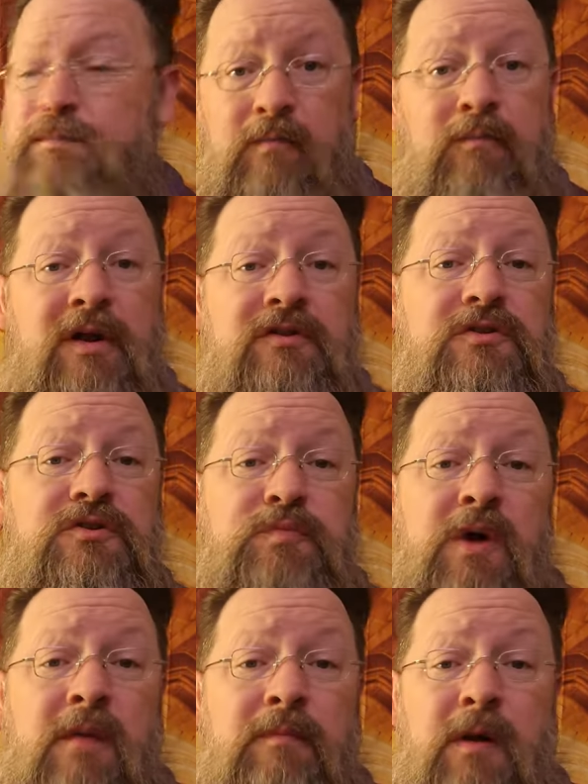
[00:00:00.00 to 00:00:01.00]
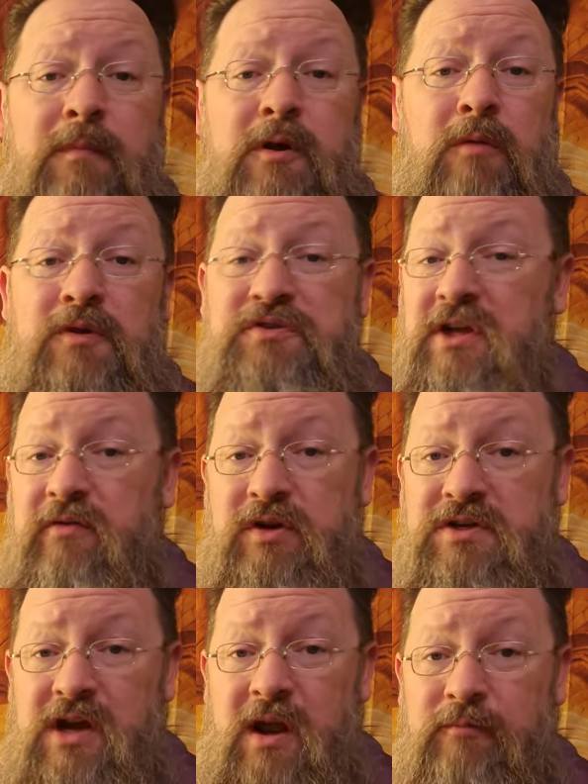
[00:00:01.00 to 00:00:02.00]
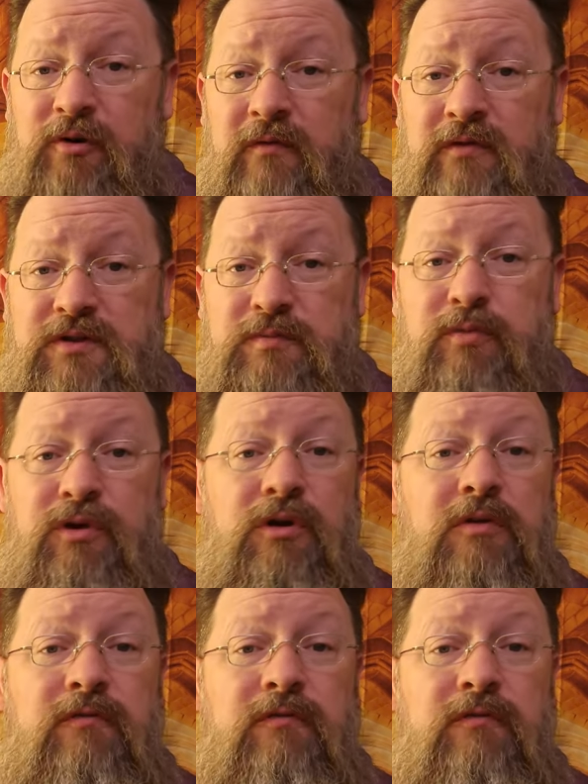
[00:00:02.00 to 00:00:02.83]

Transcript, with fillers: Monsters pop up in almost every chapter of this book.